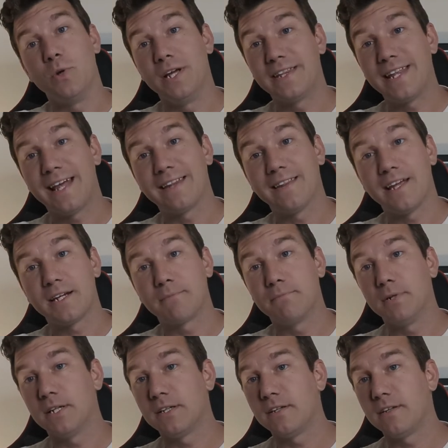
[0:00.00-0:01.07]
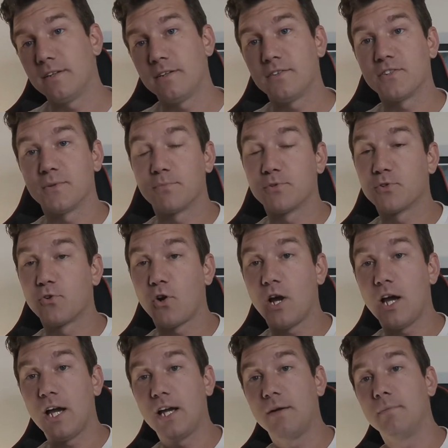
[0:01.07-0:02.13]
hit that like button,
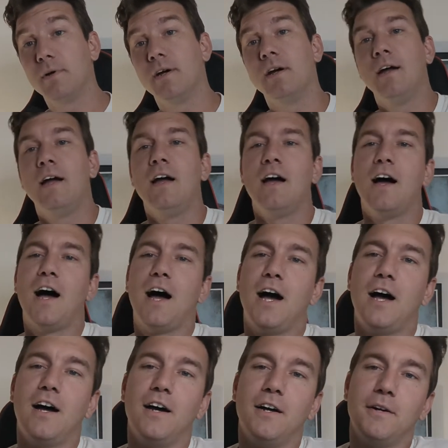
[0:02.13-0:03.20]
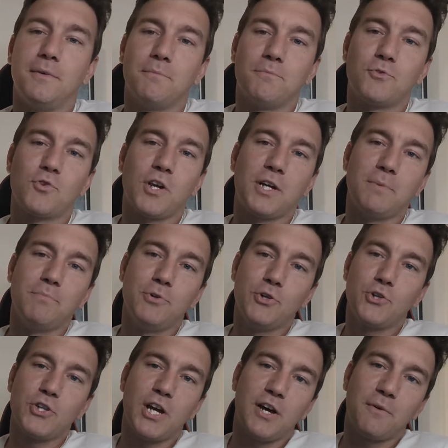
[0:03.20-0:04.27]
subscribe um, trying to
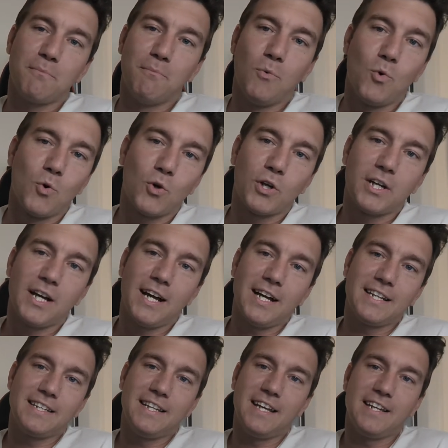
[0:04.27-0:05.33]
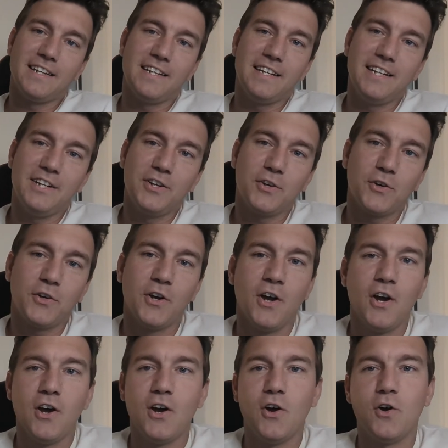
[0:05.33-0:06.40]
push out more content here
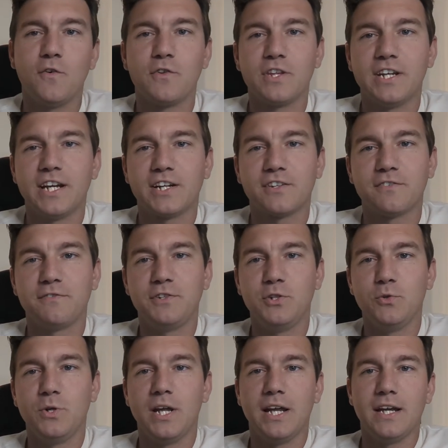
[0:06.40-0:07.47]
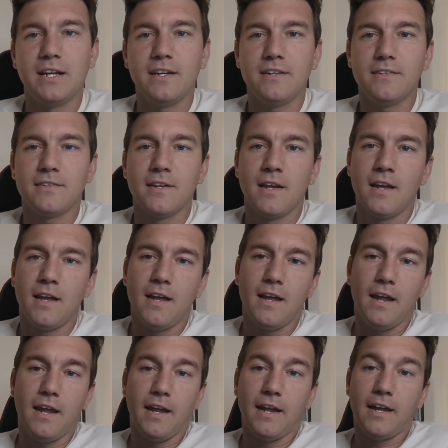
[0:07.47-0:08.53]
over the next few days.
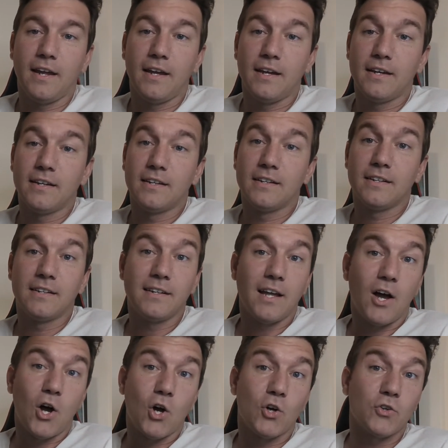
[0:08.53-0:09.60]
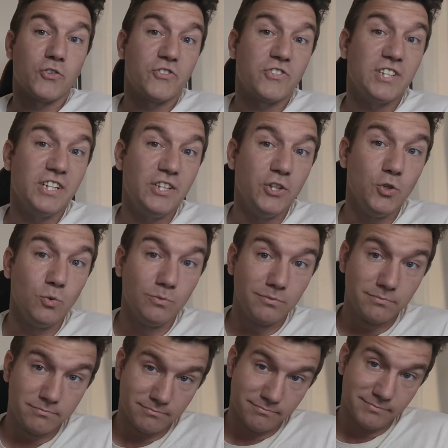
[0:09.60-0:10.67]
And I'll see you
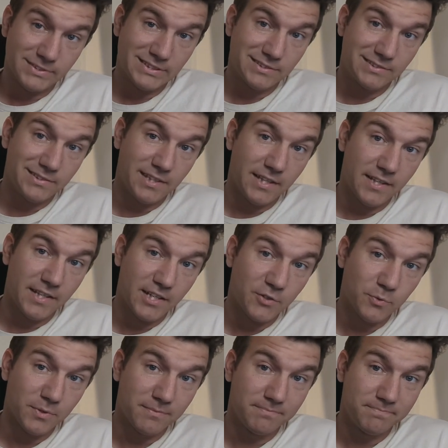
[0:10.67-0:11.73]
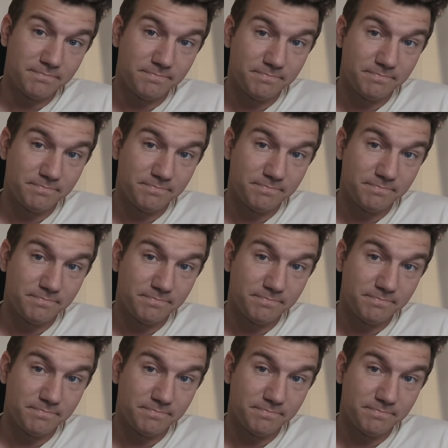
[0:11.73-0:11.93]
in the next one.